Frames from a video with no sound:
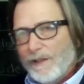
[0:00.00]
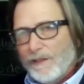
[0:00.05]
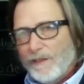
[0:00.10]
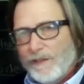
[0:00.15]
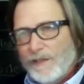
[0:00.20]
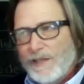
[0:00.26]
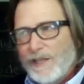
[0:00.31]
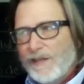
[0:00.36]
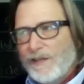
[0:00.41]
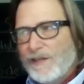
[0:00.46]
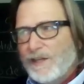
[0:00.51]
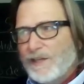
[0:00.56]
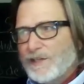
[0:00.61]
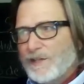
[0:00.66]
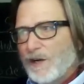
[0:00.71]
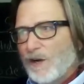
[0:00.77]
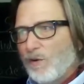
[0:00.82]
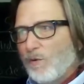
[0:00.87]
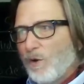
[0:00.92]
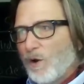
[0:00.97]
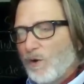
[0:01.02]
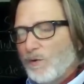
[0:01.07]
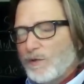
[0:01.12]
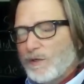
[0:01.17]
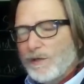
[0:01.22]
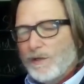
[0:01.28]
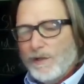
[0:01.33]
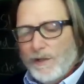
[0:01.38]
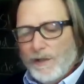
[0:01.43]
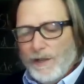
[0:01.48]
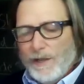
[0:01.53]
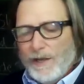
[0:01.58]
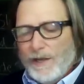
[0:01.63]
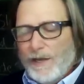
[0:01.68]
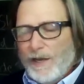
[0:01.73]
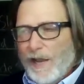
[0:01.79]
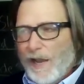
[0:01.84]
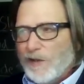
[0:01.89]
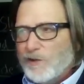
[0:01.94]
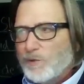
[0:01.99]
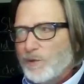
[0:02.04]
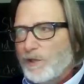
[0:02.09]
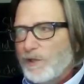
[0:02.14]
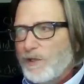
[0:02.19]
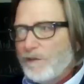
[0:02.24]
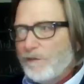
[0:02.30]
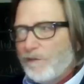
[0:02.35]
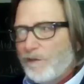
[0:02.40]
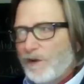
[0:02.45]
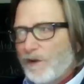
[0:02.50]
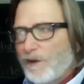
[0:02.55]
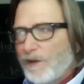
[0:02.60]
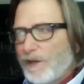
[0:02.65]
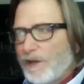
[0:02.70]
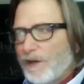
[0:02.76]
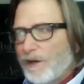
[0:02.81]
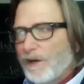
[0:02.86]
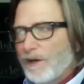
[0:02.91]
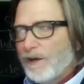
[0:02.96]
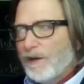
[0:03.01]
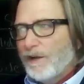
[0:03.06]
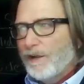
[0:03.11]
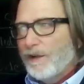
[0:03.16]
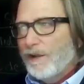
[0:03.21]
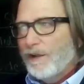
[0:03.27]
the Indians are, quote, naturally inferior,